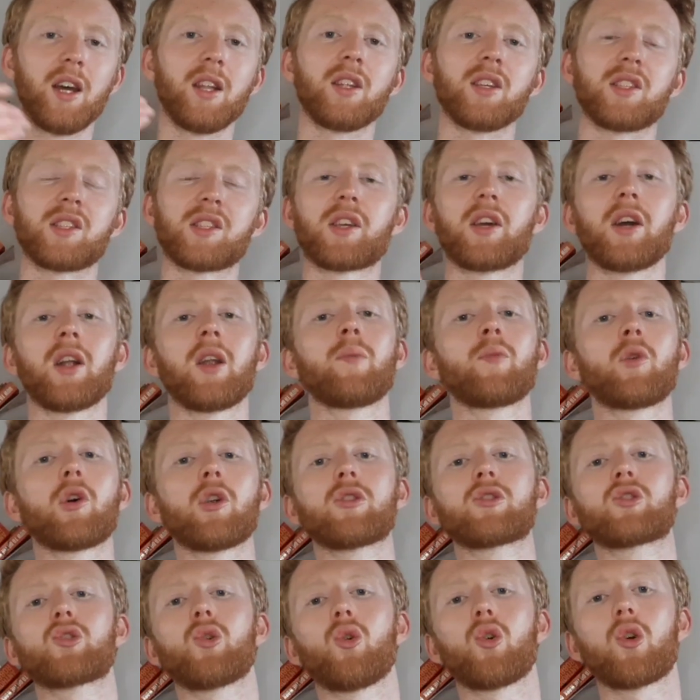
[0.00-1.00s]
the skill I'm going
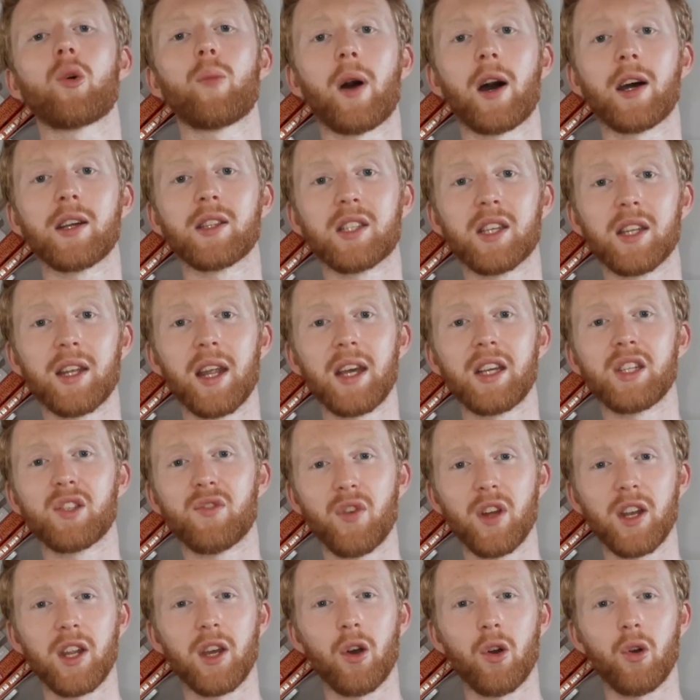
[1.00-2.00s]
to talk about in today's
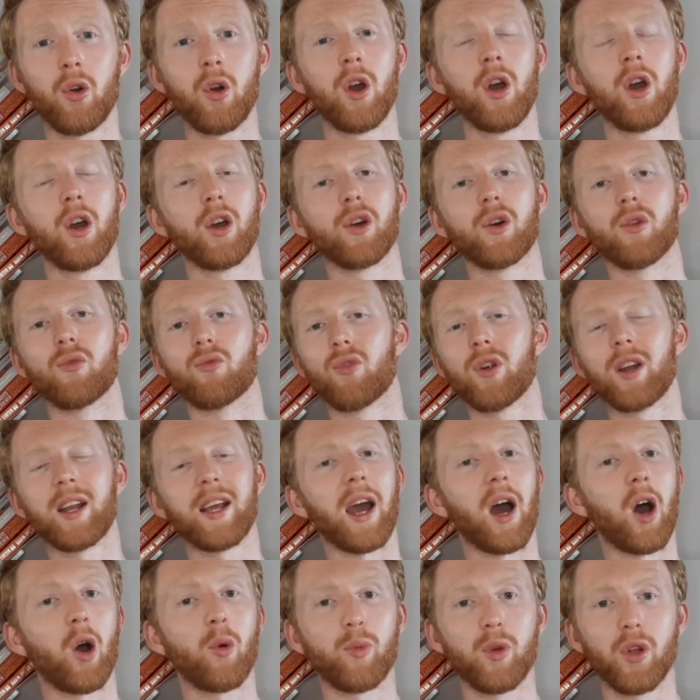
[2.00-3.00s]
video could really
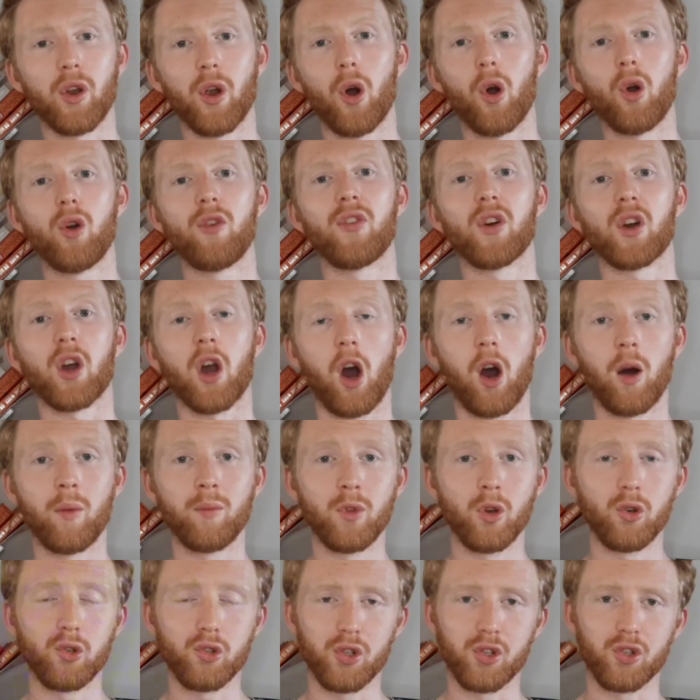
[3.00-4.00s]
help you to overcome
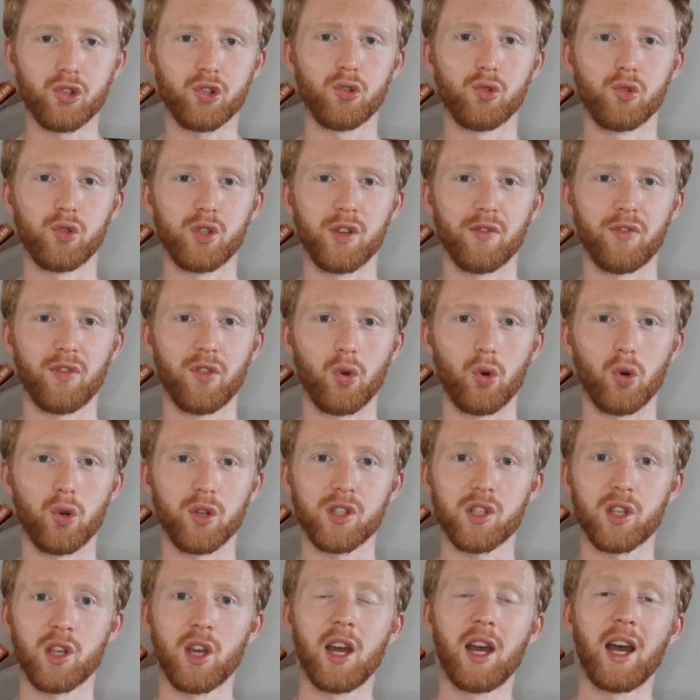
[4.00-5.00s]
those intrusive
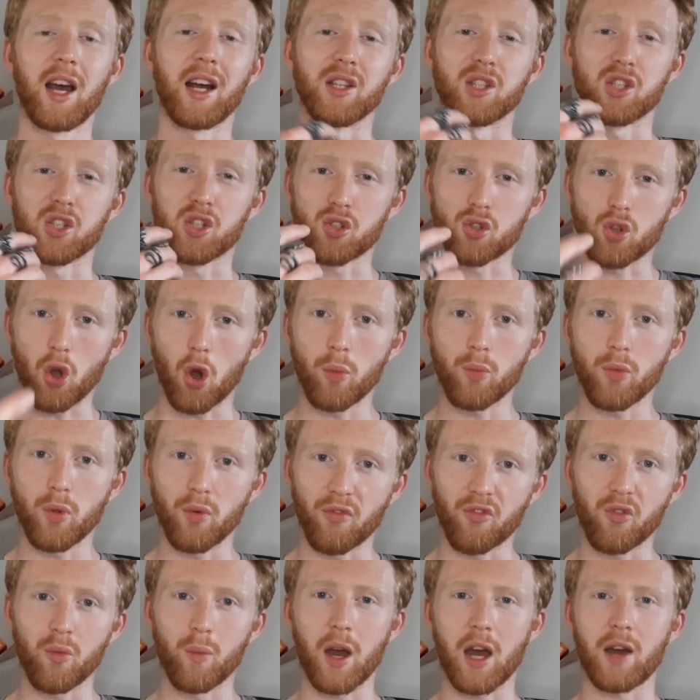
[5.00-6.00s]
thoughts and stop them
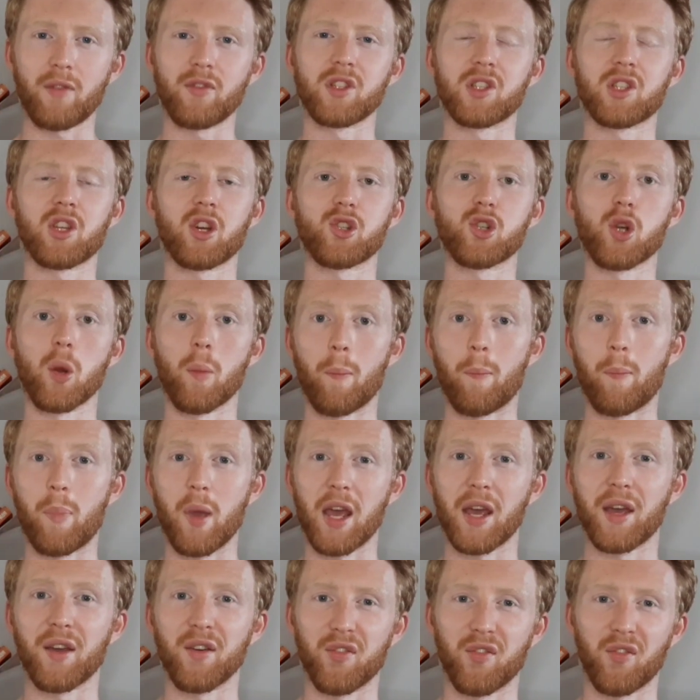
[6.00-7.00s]
from having such a
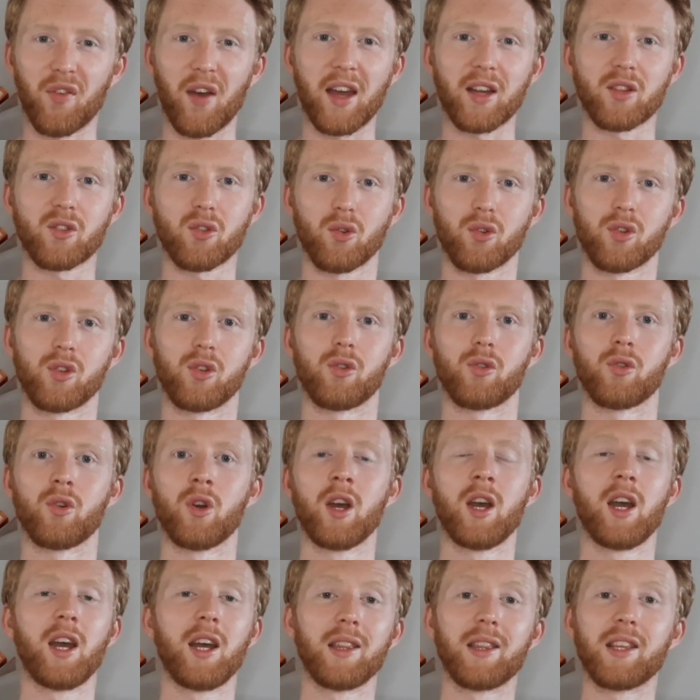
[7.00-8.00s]
big effect on you.
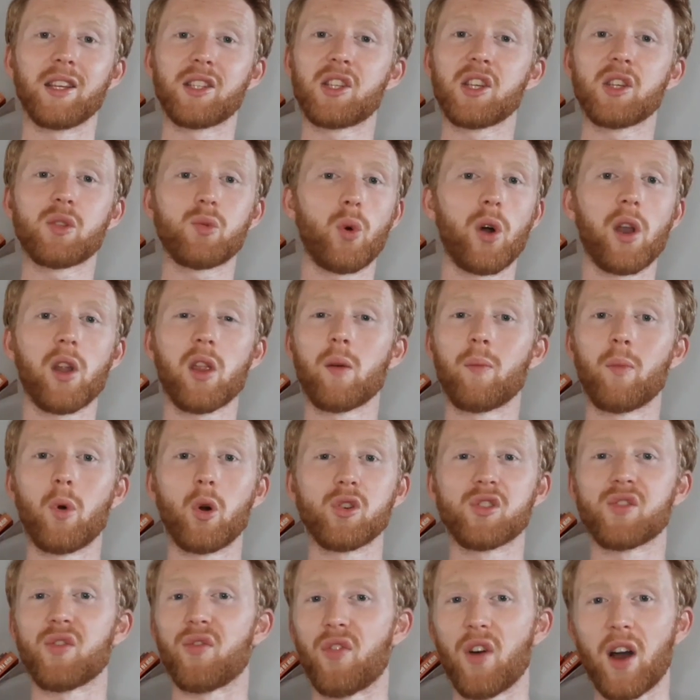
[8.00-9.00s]
This is one of the
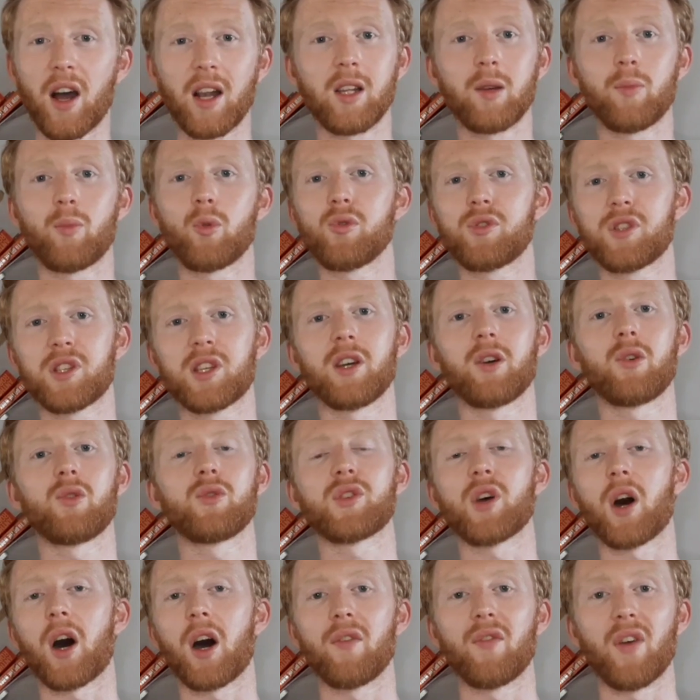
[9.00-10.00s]
most valuable skills
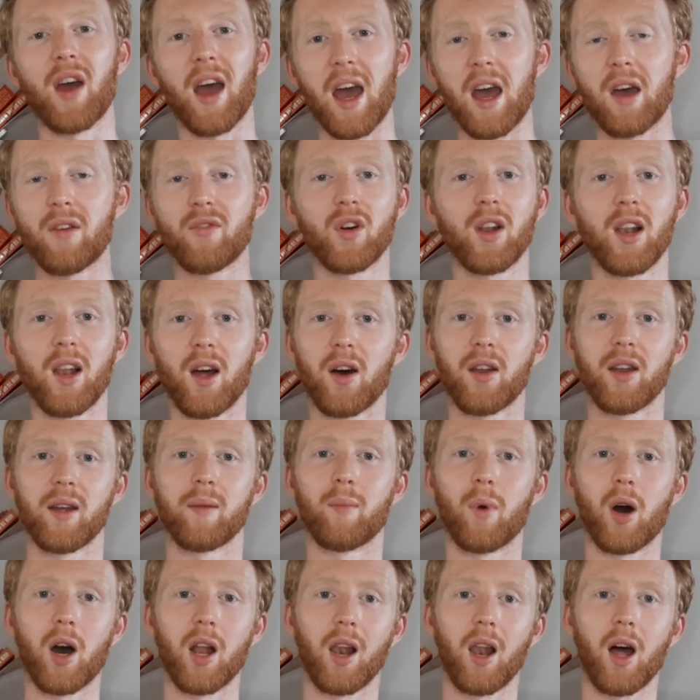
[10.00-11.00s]
I've ever learned in
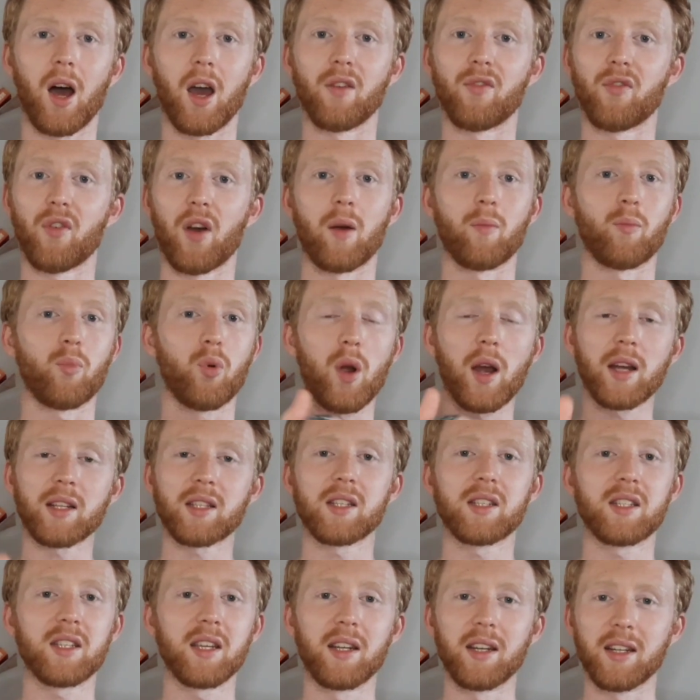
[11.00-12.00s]
my life, and
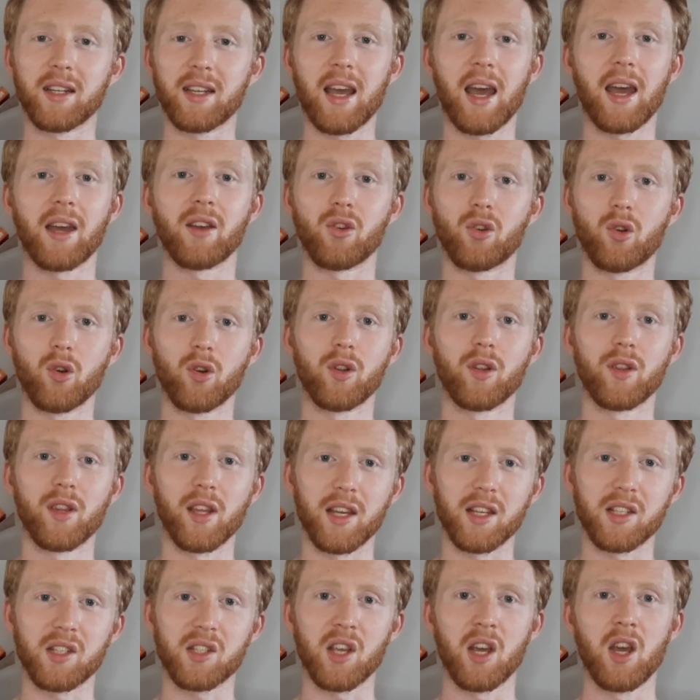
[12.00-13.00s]
practicing and getting good at
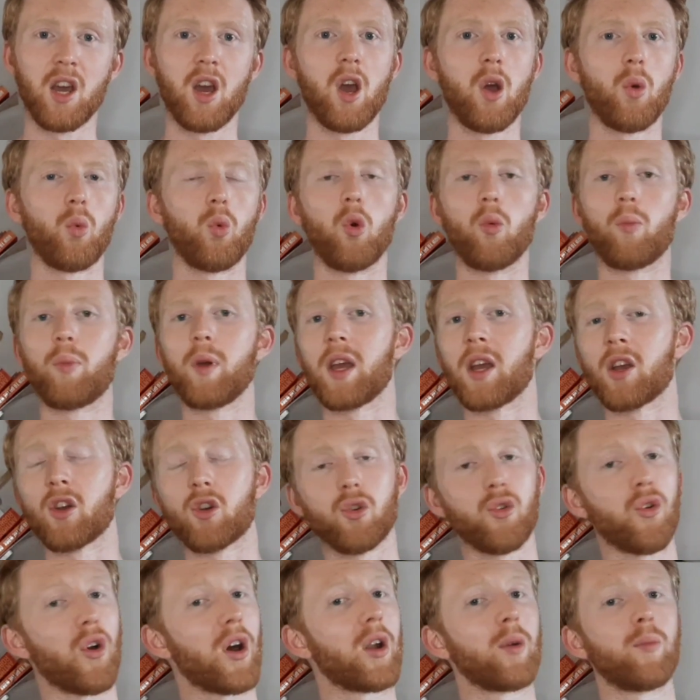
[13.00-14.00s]
this will be
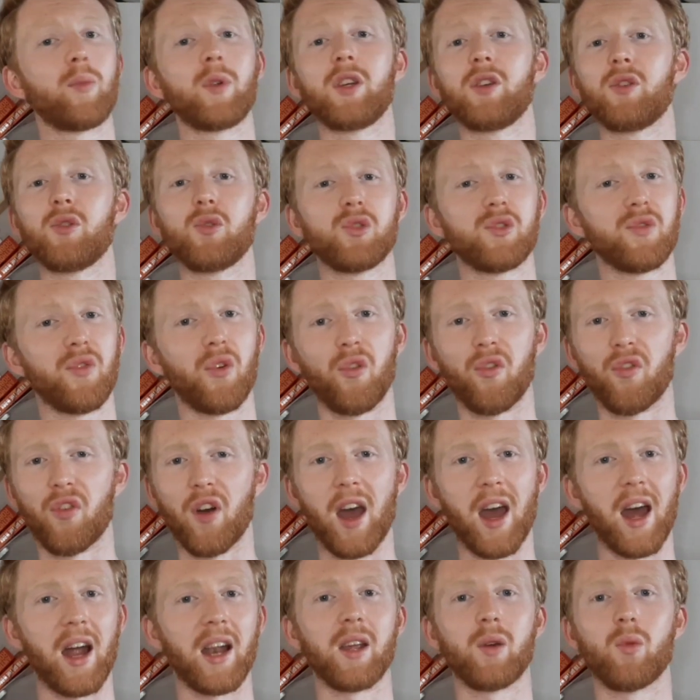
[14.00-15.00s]
incredibly useful
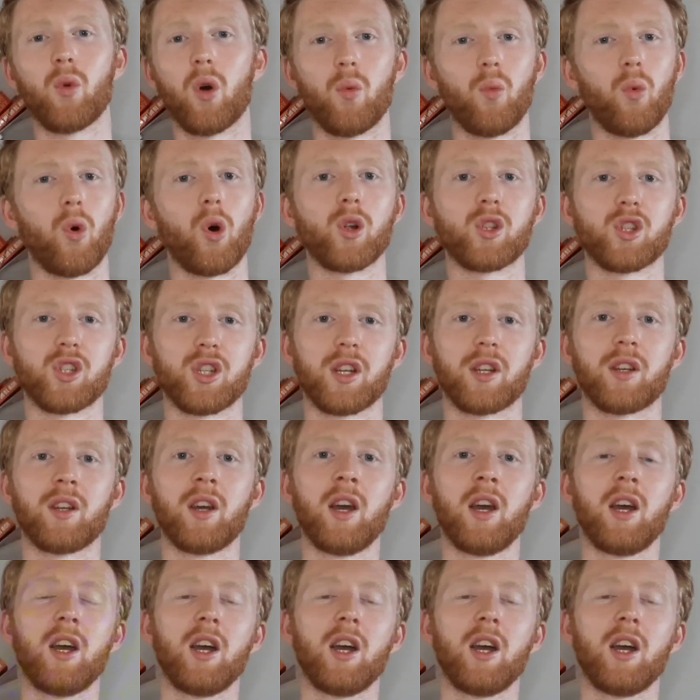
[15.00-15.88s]
for anyone watching.